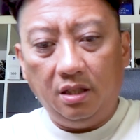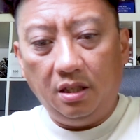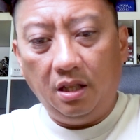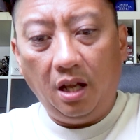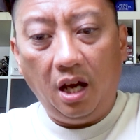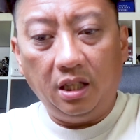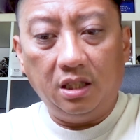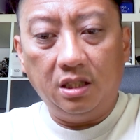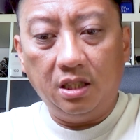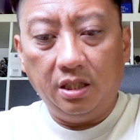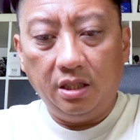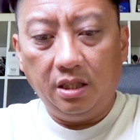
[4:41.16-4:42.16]
not
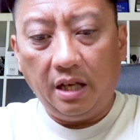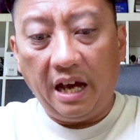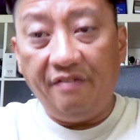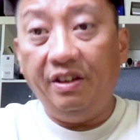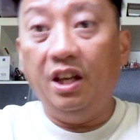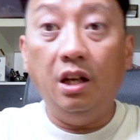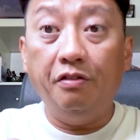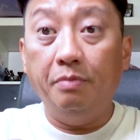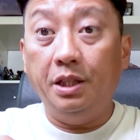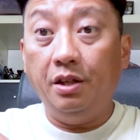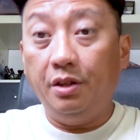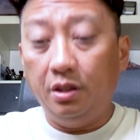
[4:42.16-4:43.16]
having enough
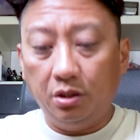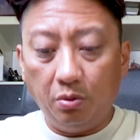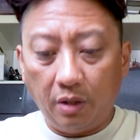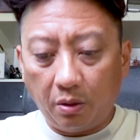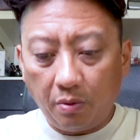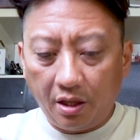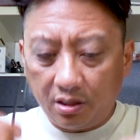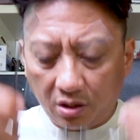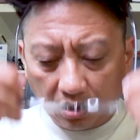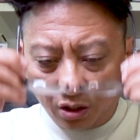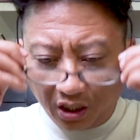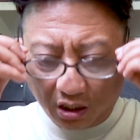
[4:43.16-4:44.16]
material to work with.
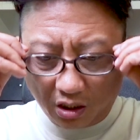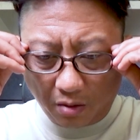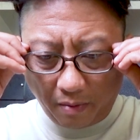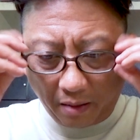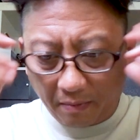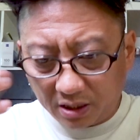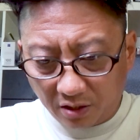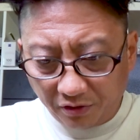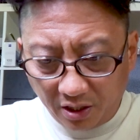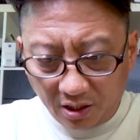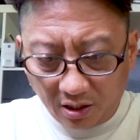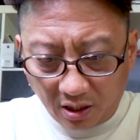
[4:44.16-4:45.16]
So just to make myself
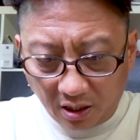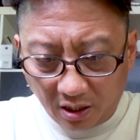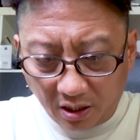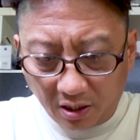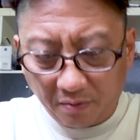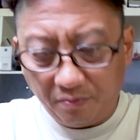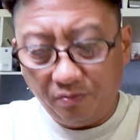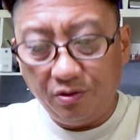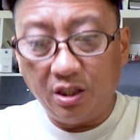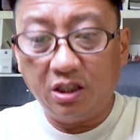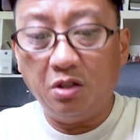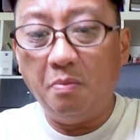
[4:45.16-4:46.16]
just to